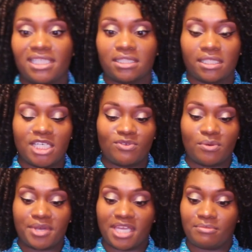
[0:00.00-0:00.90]
it as a
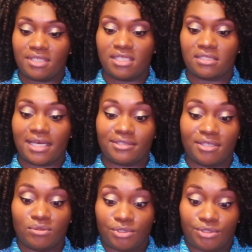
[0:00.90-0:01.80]
giveaway because I
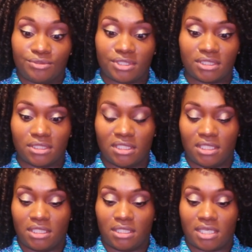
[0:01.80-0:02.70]
don't use it.
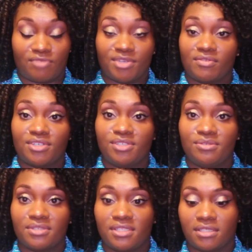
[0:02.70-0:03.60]
I've never
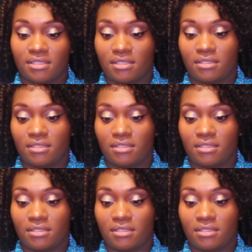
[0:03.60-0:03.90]
used it.